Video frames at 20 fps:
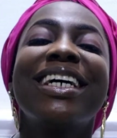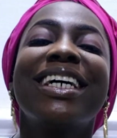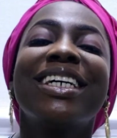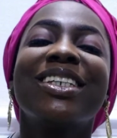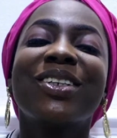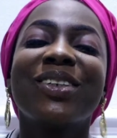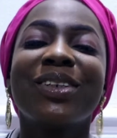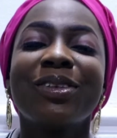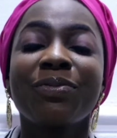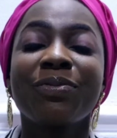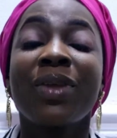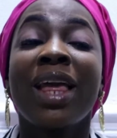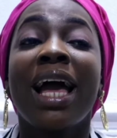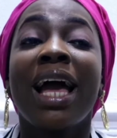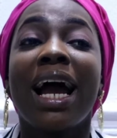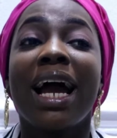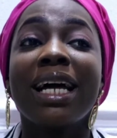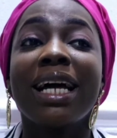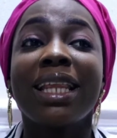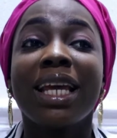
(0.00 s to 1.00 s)
So
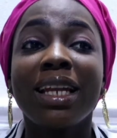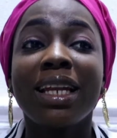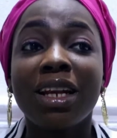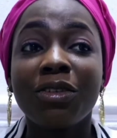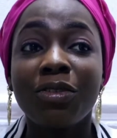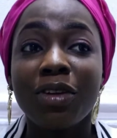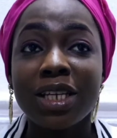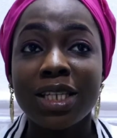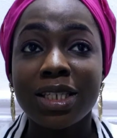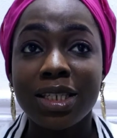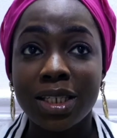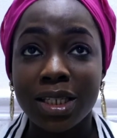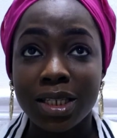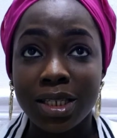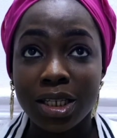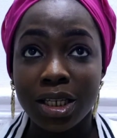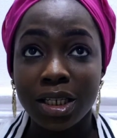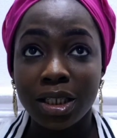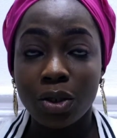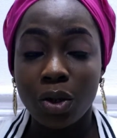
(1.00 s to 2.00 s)
I attended First
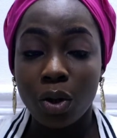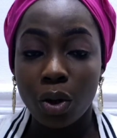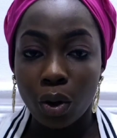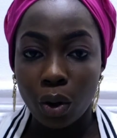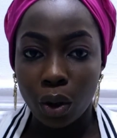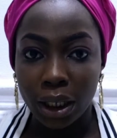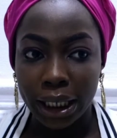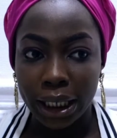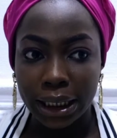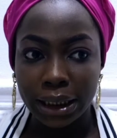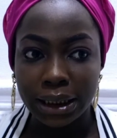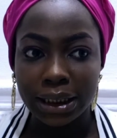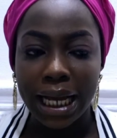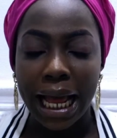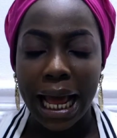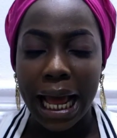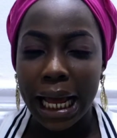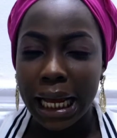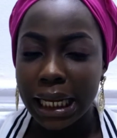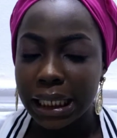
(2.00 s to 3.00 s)
Citizen College,
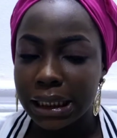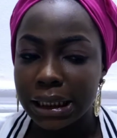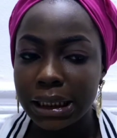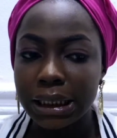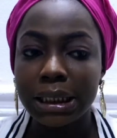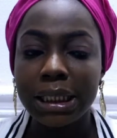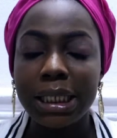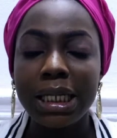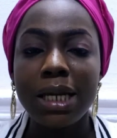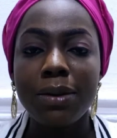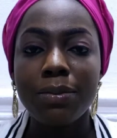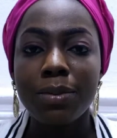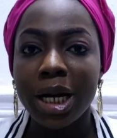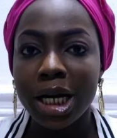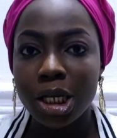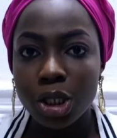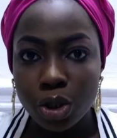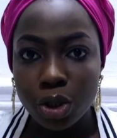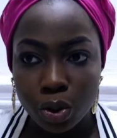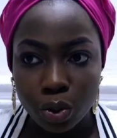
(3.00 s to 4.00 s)
and in
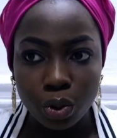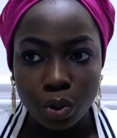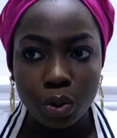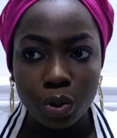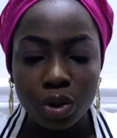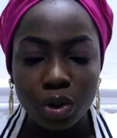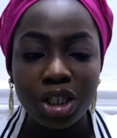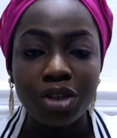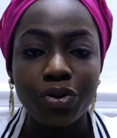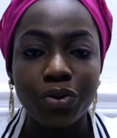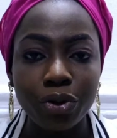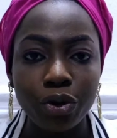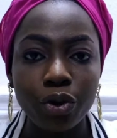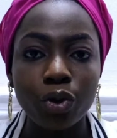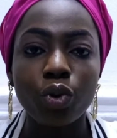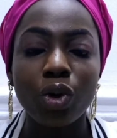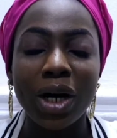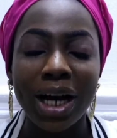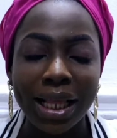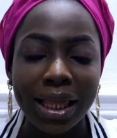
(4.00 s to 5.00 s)
my school, if
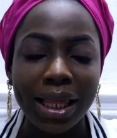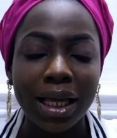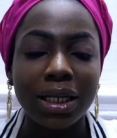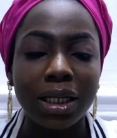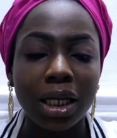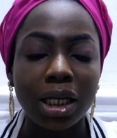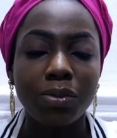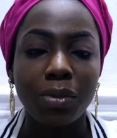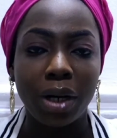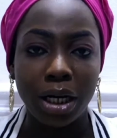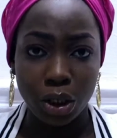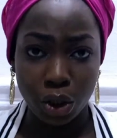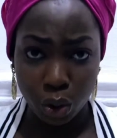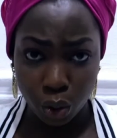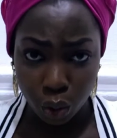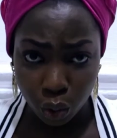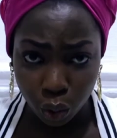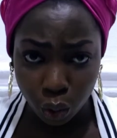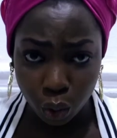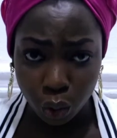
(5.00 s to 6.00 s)
you attended my
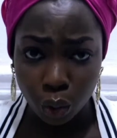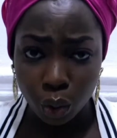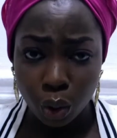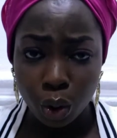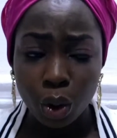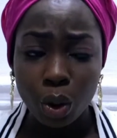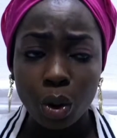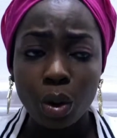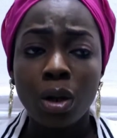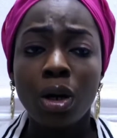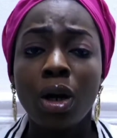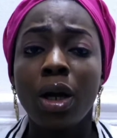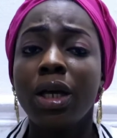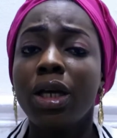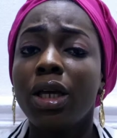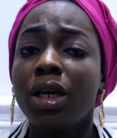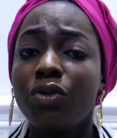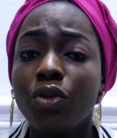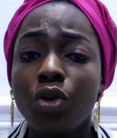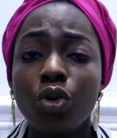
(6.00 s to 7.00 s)
school,
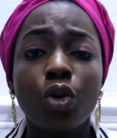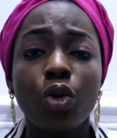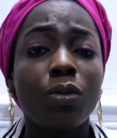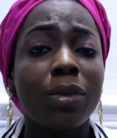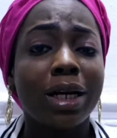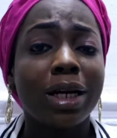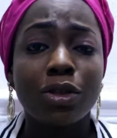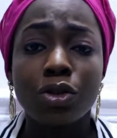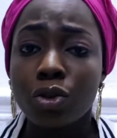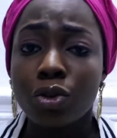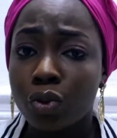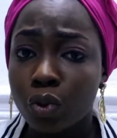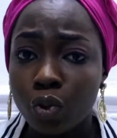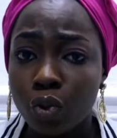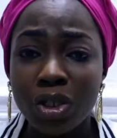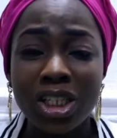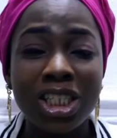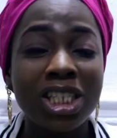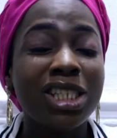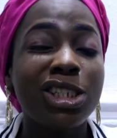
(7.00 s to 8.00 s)
if you know my
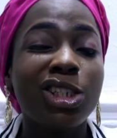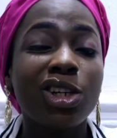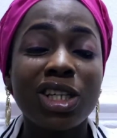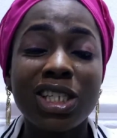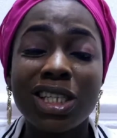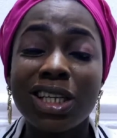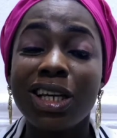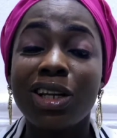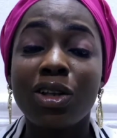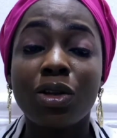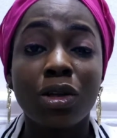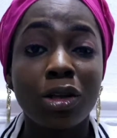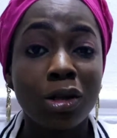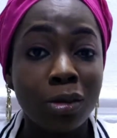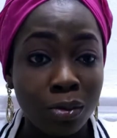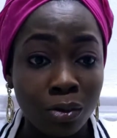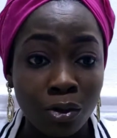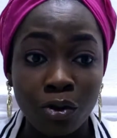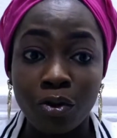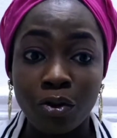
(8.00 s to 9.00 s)
school, it is just a
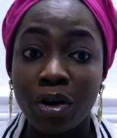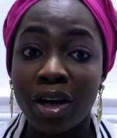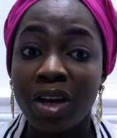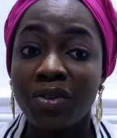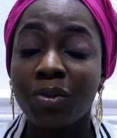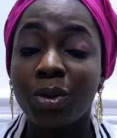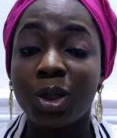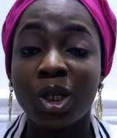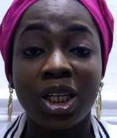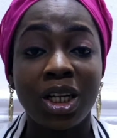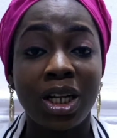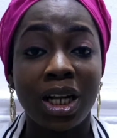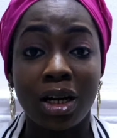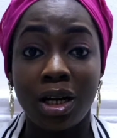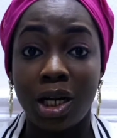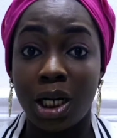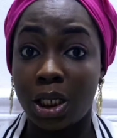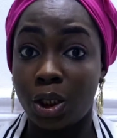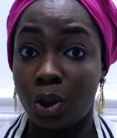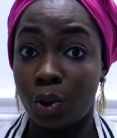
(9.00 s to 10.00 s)
norm for everybody that
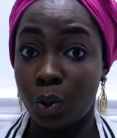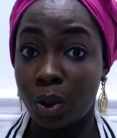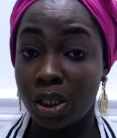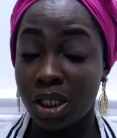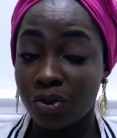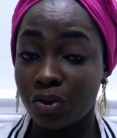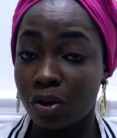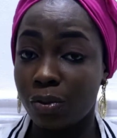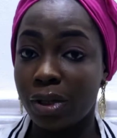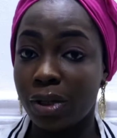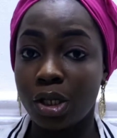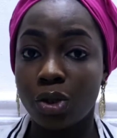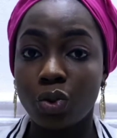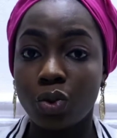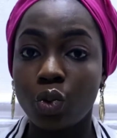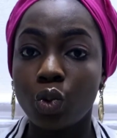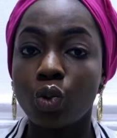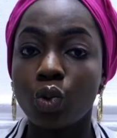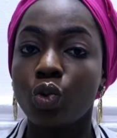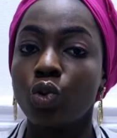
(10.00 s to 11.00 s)
graduates from my
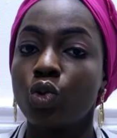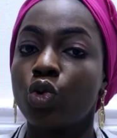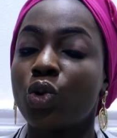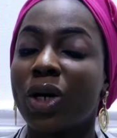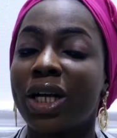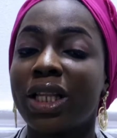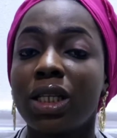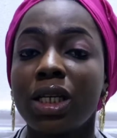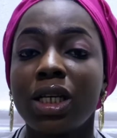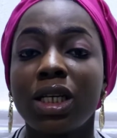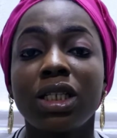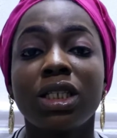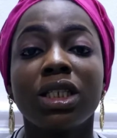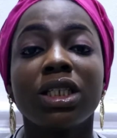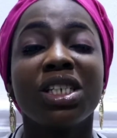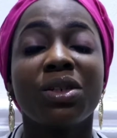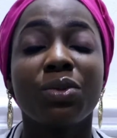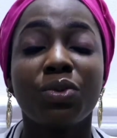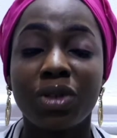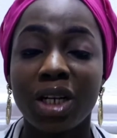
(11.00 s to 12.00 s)
school to attend
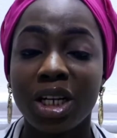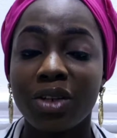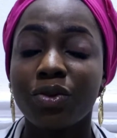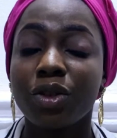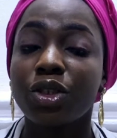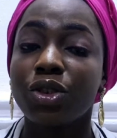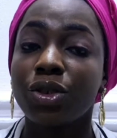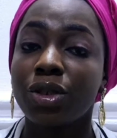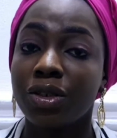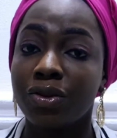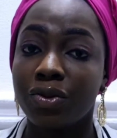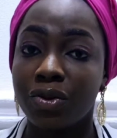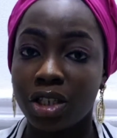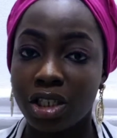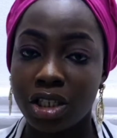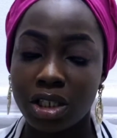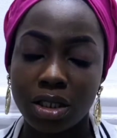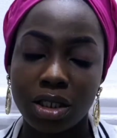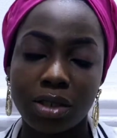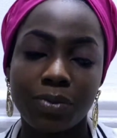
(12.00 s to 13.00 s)
a private
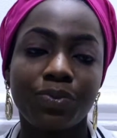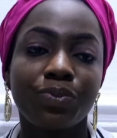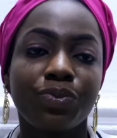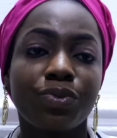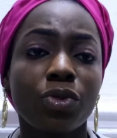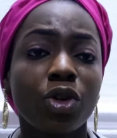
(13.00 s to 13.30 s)
university.